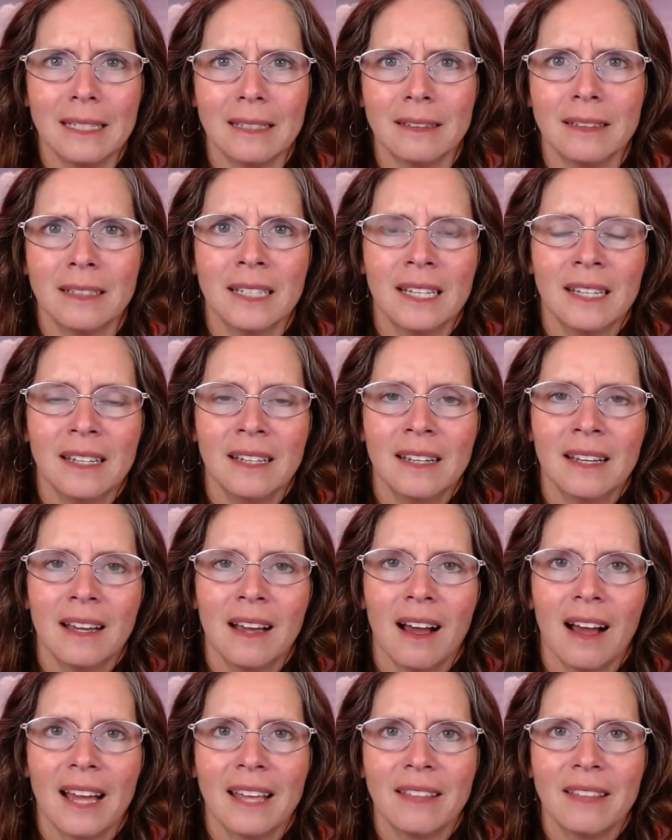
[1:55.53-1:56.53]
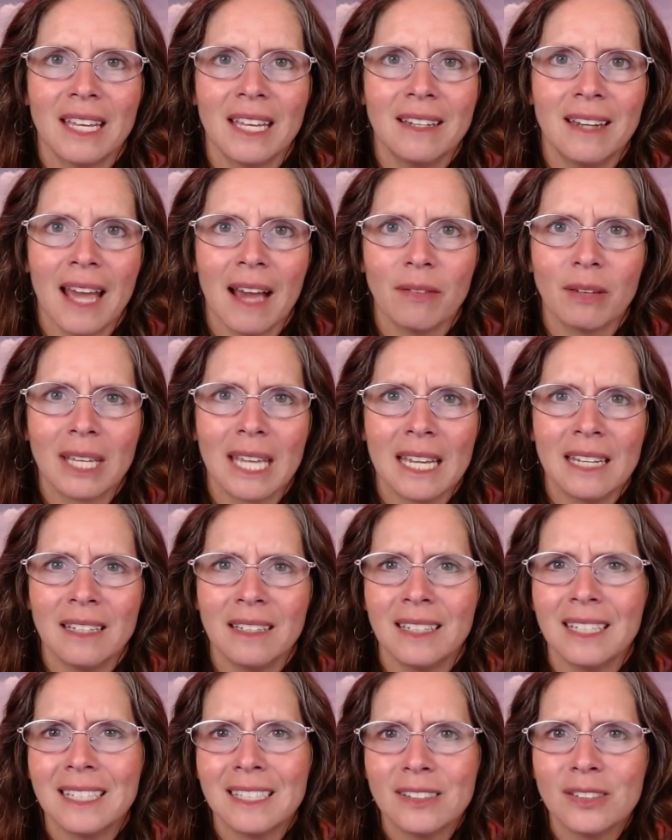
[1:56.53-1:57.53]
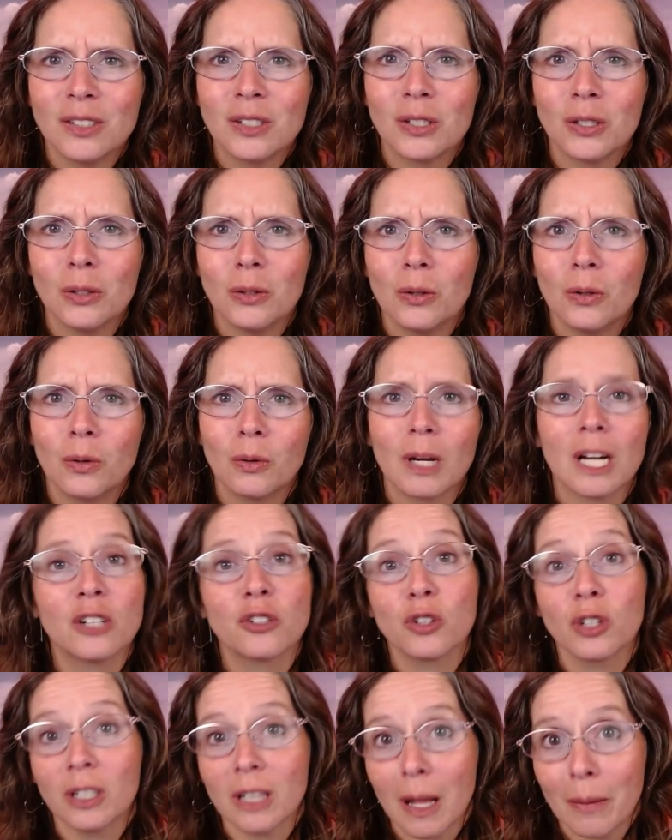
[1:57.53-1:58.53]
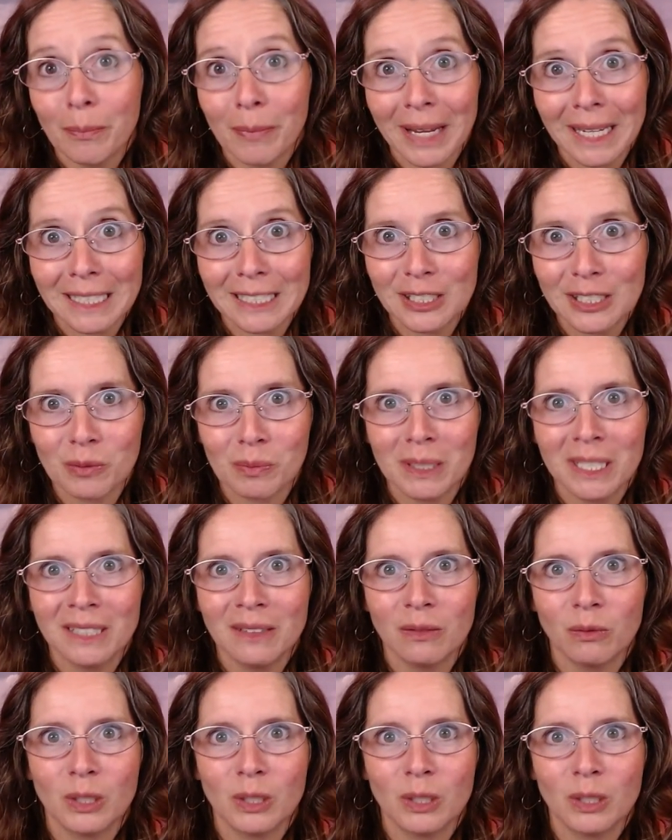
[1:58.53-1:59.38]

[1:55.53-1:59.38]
And I then navigated into country club management,